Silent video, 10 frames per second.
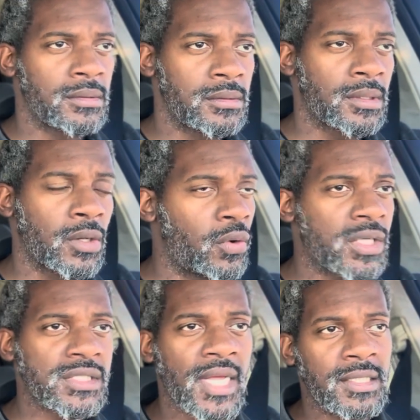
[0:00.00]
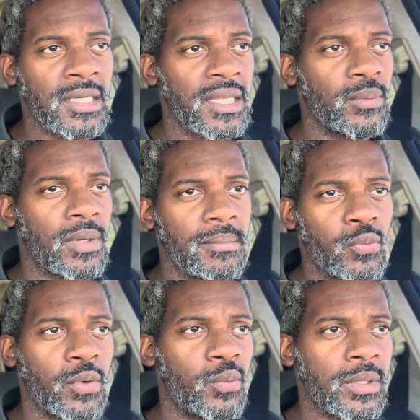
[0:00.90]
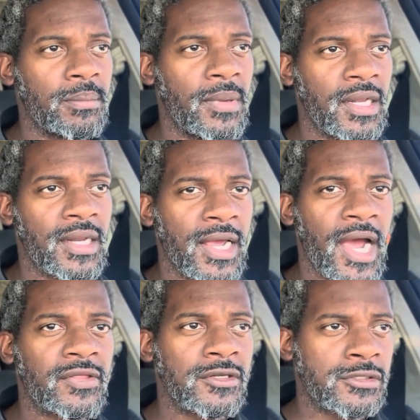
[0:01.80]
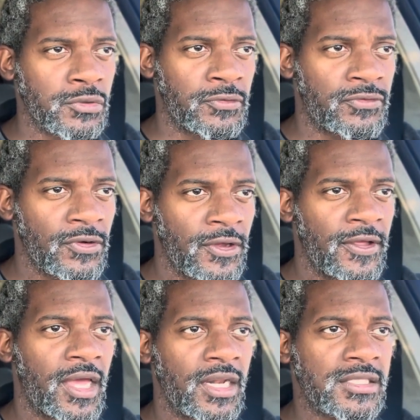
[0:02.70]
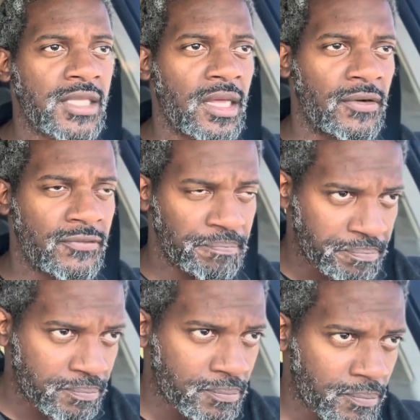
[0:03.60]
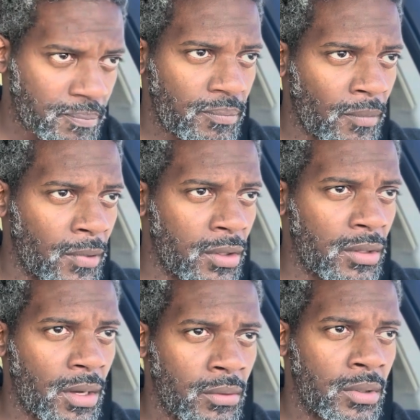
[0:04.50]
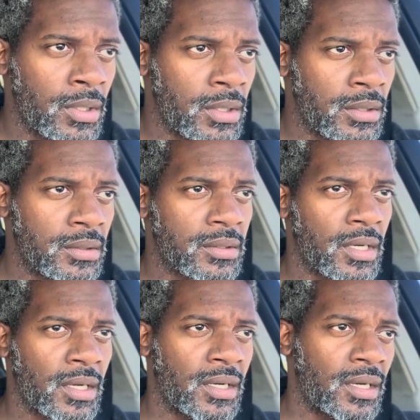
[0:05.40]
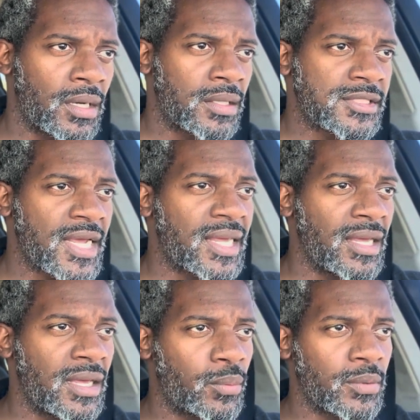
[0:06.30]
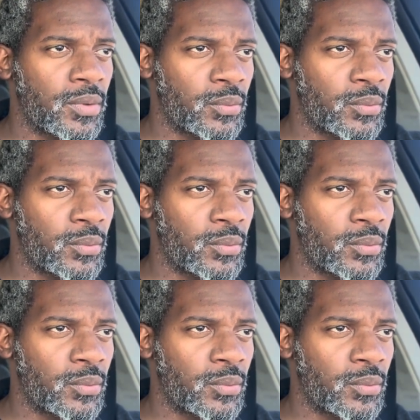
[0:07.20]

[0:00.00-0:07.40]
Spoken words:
The Lord is not dealing with men that got the truth, and instead of, you know, taking it with